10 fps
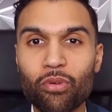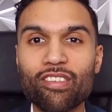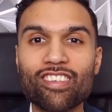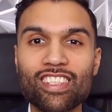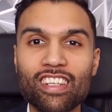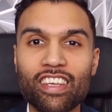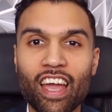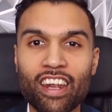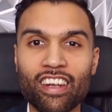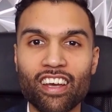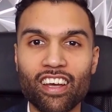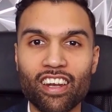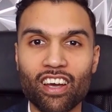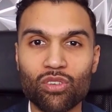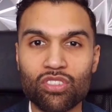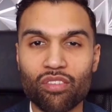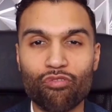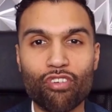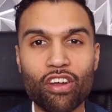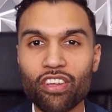Previously, Canada announced a
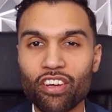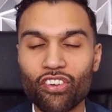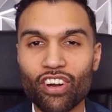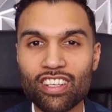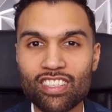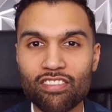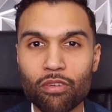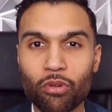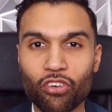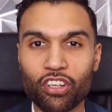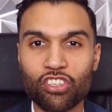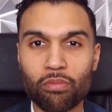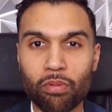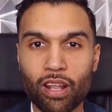very aggressive immigration